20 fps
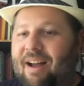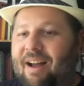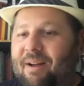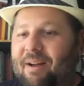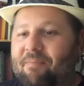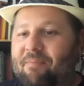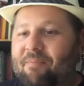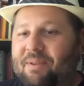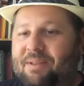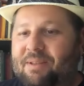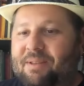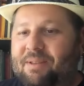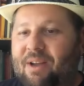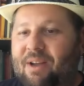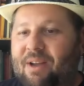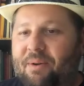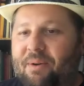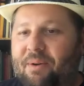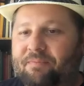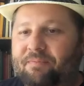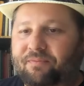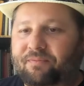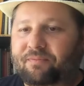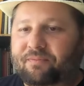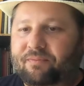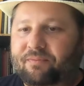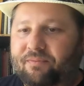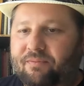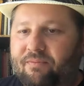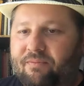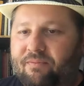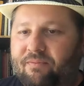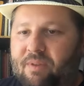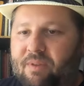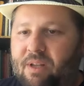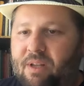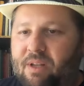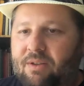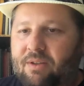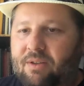So
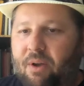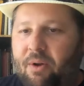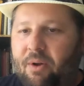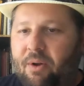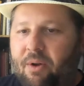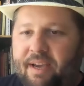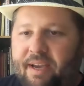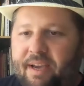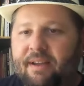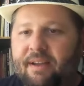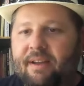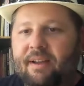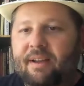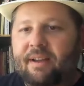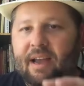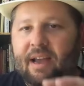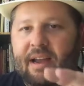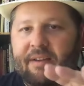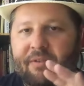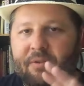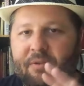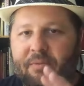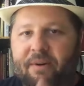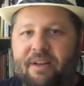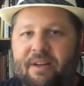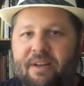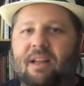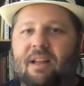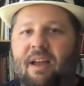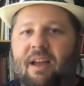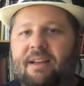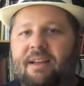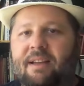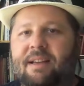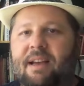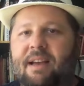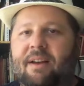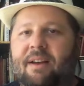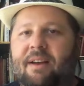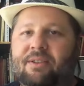okay, everybody is lying
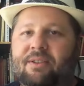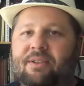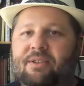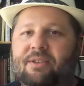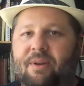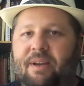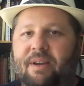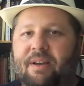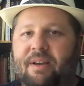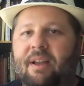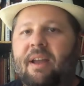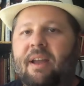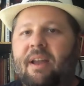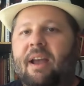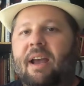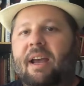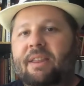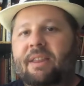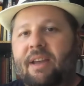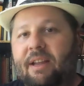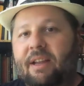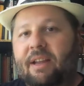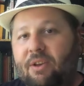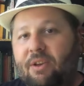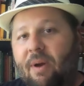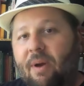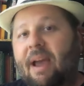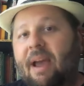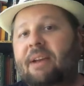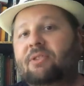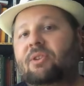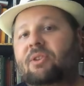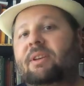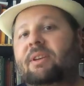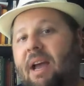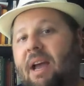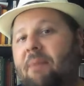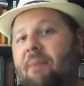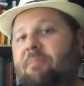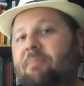down in the street, and then you actually
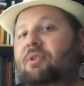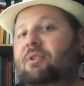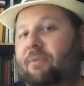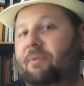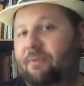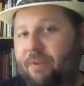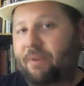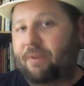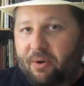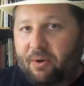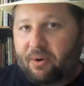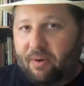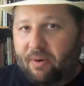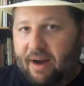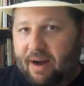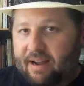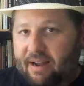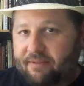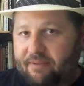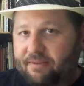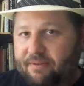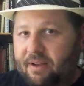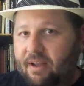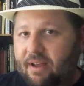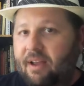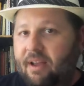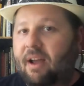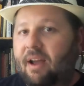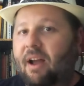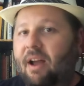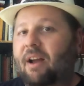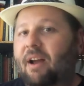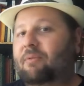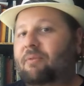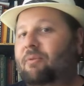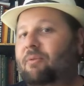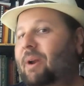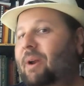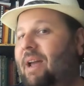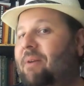captured a photograph
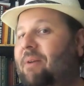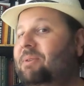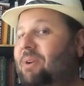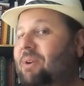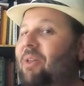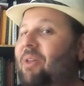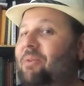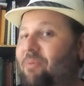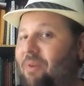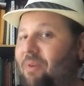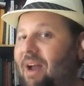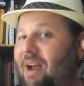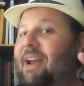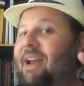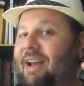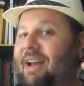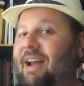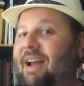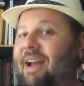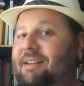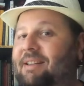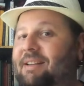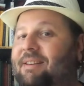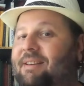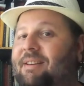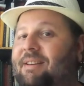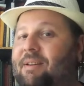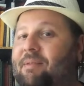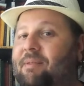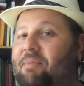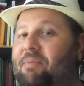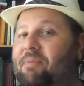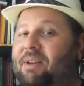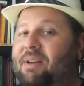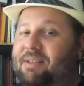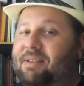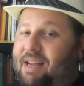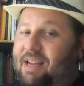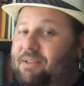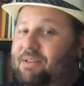of what I would call the riot act,
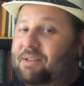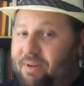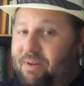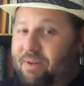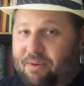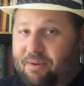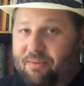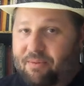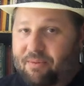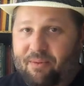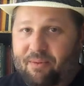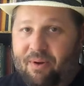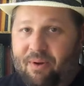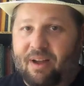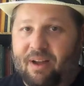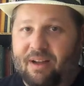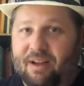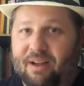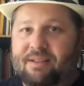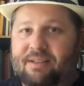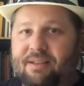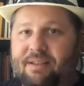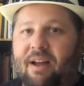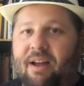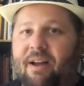because that's really what it was.